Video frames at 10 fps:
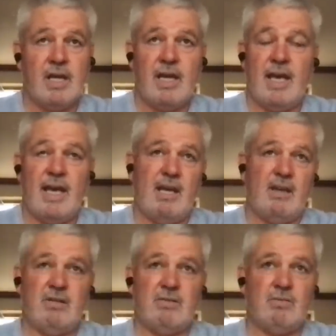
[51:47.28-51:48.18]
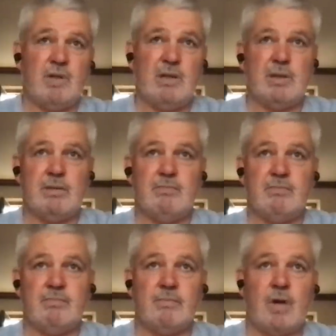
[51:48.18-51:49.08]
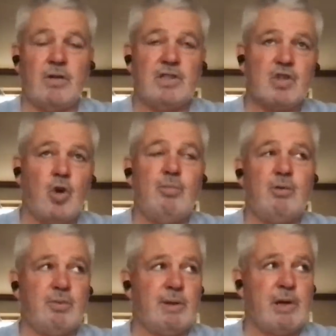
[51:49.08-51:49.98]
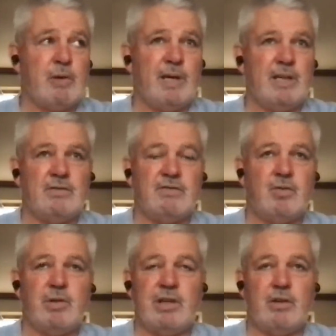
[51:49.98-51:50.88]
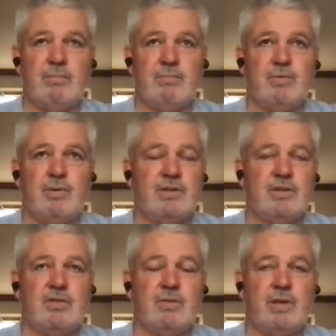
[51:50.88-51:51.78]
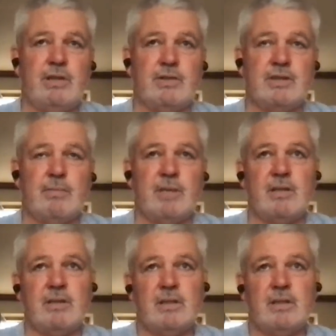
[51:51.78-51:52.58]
And we were on the scoreboard, we were well beaten forty-odd points to twenty or something.